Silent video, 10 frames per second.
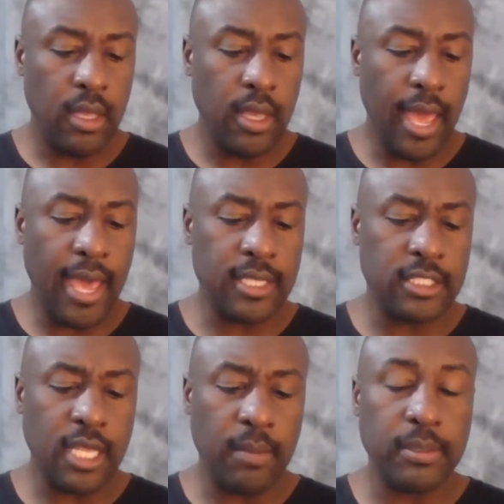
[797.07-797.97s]
I had
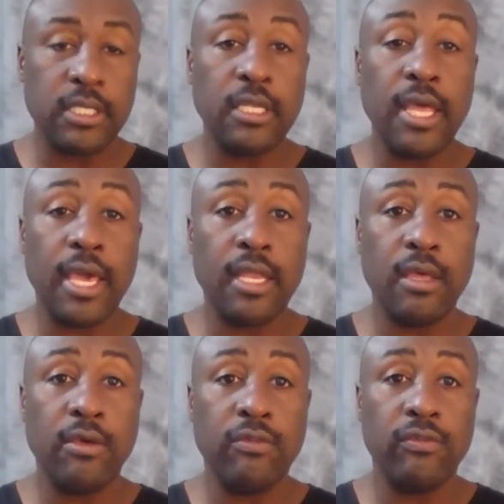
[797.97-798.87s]
setup as a
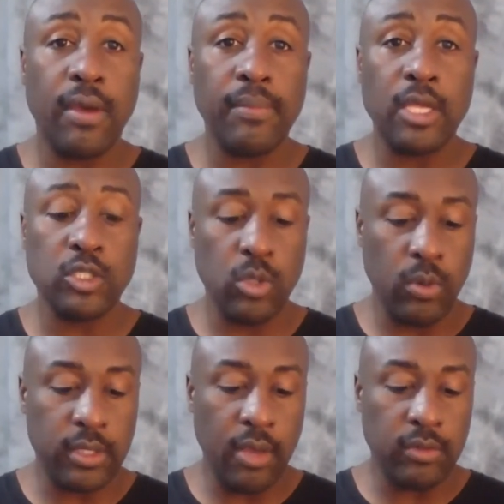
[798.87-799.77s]
negative. I'm not sure what
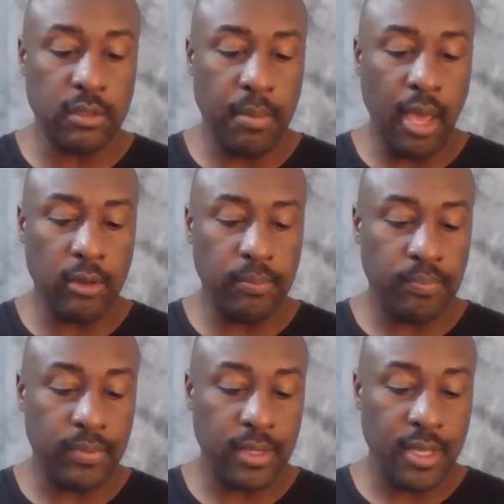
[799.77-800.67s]
that was about.
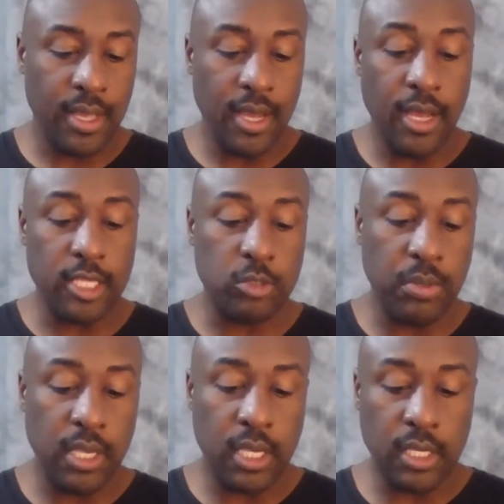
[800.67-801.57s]

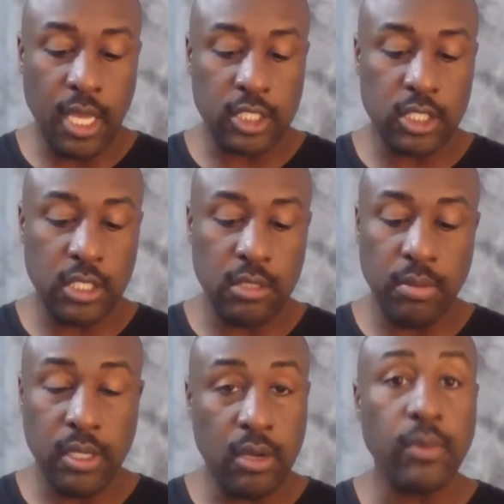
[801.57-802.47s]
Speed, connection,
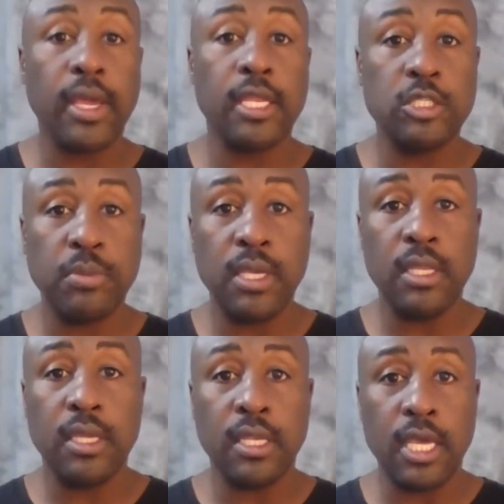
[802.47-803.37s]
depending on what kind of speed
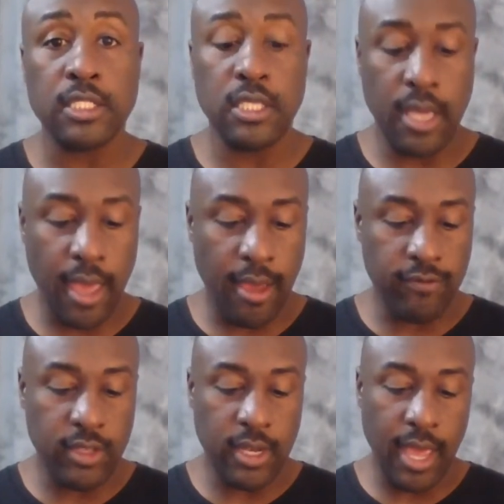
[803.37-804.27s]
connection you have.
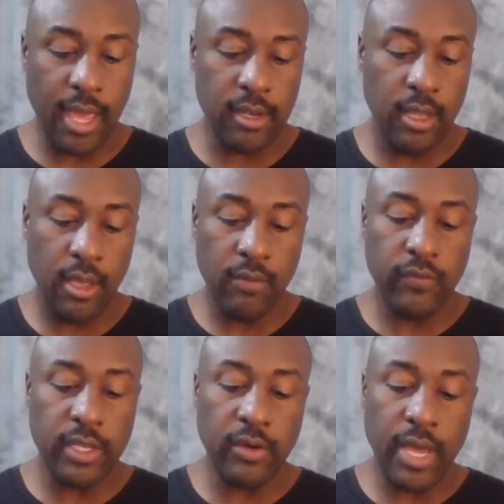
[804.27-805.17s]
Then I had
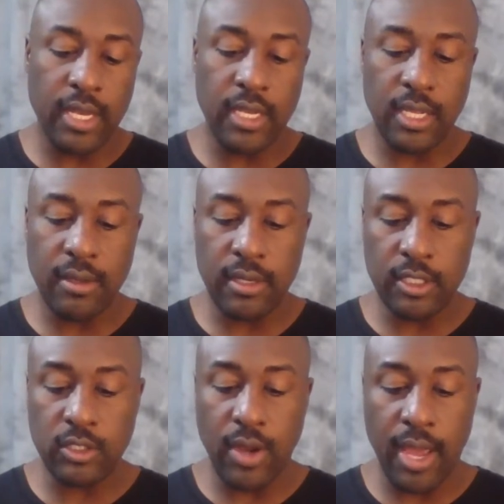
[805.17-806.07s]
video editing,
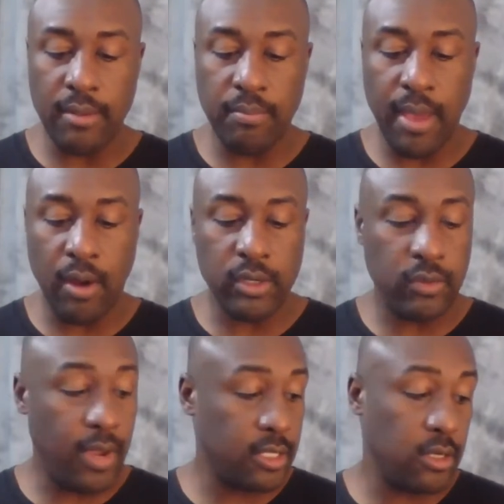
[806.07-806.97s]
tried Power
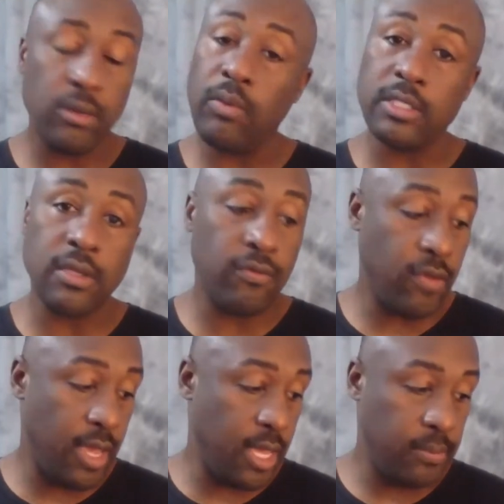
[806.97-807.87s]
Director, wasn't a
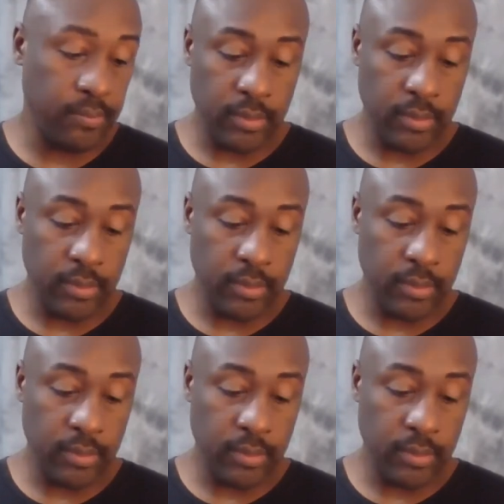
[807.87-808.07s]
fan.